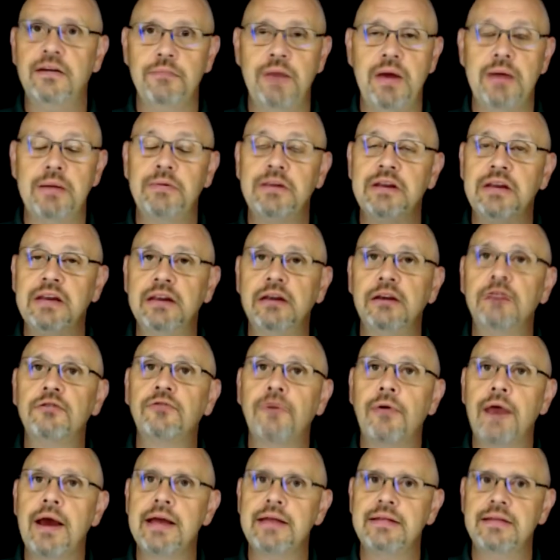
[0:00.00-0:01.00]
Maybe you need to
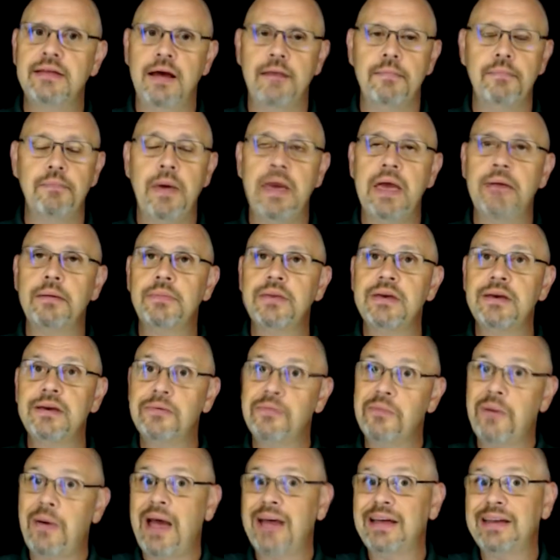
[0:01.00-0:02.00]
train them, maybe you
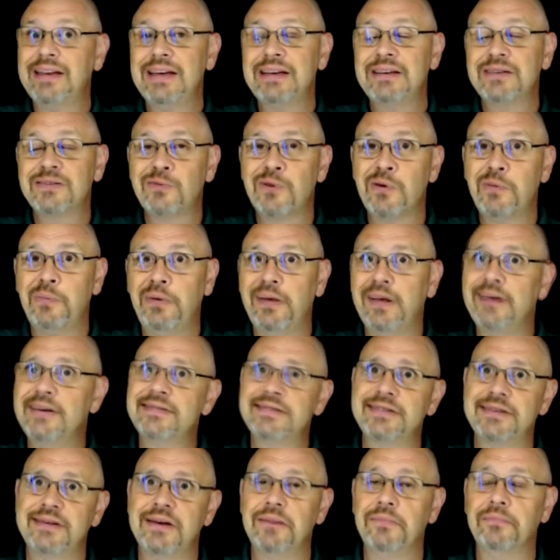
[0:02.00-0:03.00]
might need to
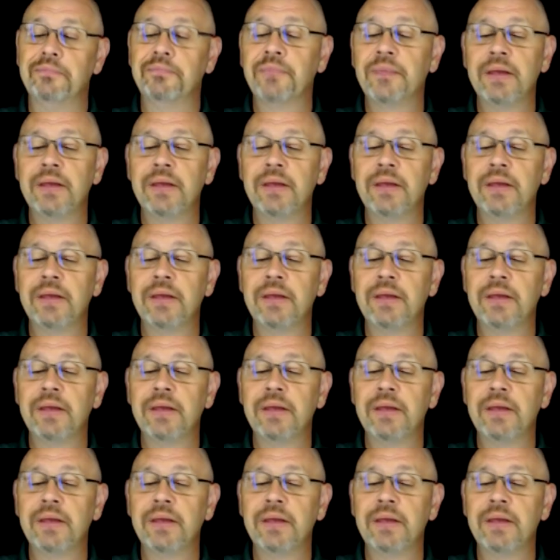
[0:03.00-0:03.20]
replace them.